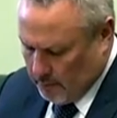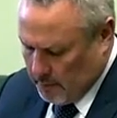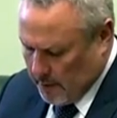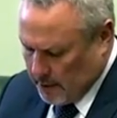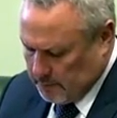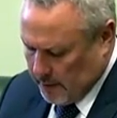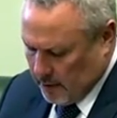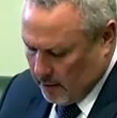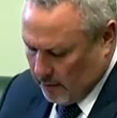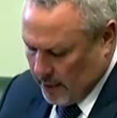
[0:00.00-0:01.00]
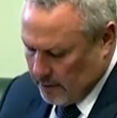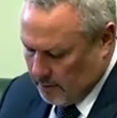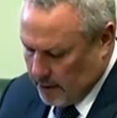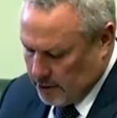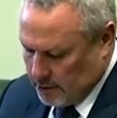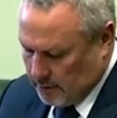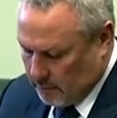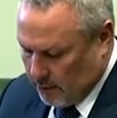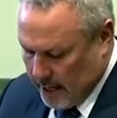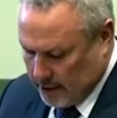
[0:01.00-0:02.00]
would be better spent on other measures that
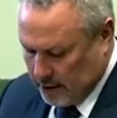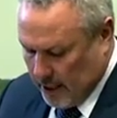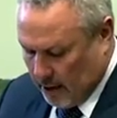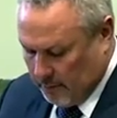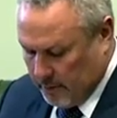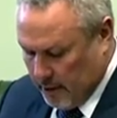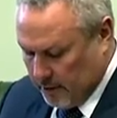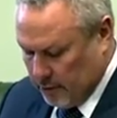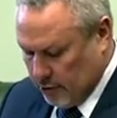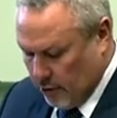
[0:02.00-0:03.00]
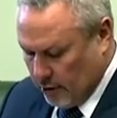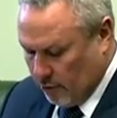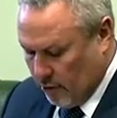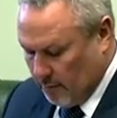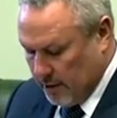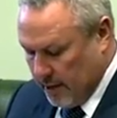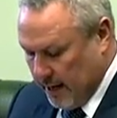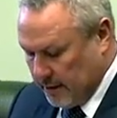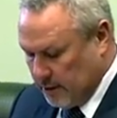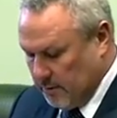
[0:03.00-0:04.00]
might actually help deter crime and
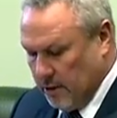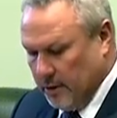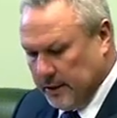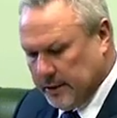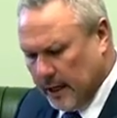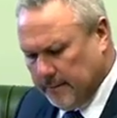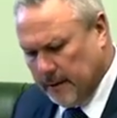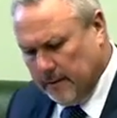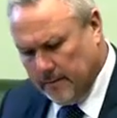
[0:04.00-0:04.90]
enhance community safety.